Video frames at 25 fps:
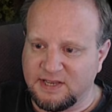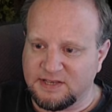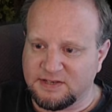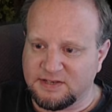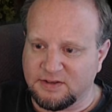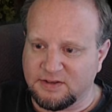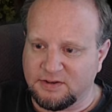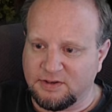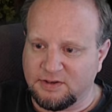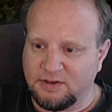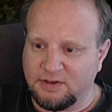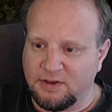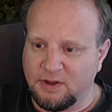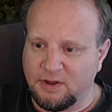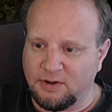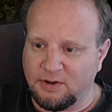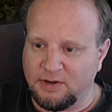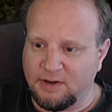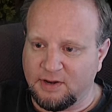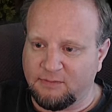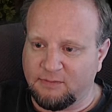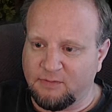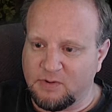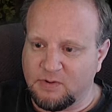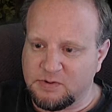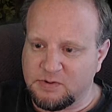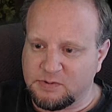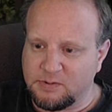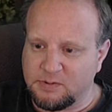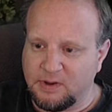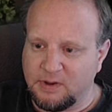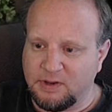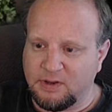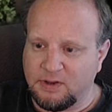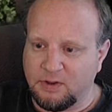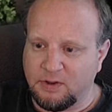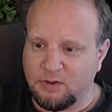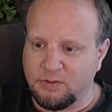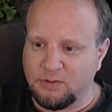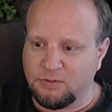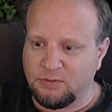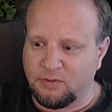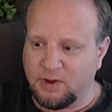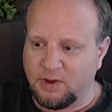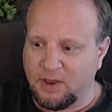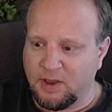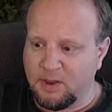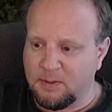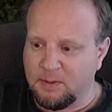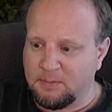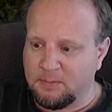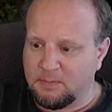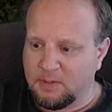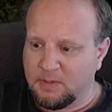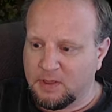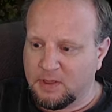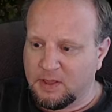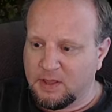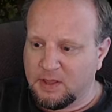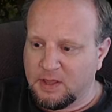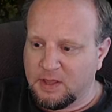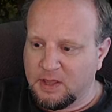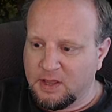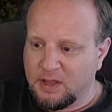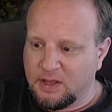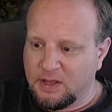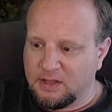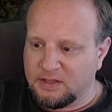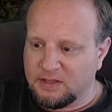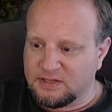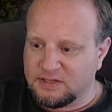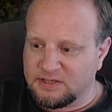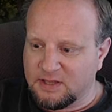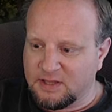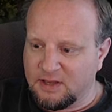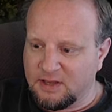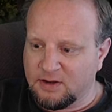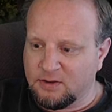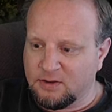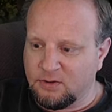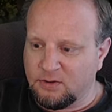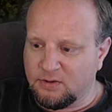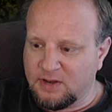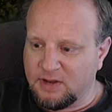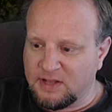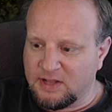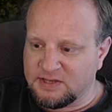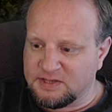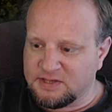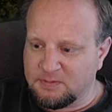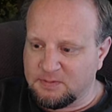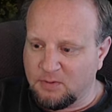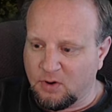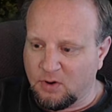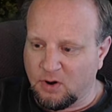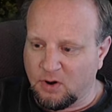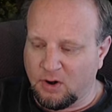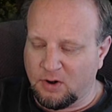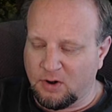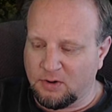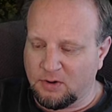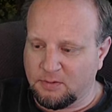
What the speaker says: So no difference between 2 and 3. Let's let it cool down some more.